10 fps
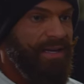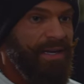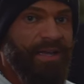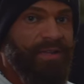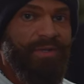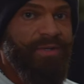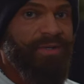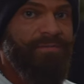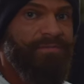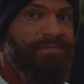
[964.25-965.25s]
I can't do it.
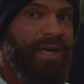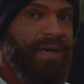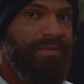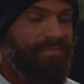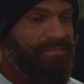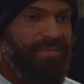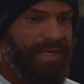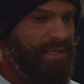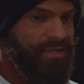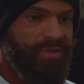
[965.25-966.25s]

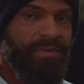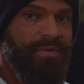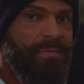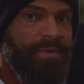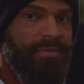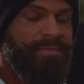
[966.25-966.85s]
I need to give up."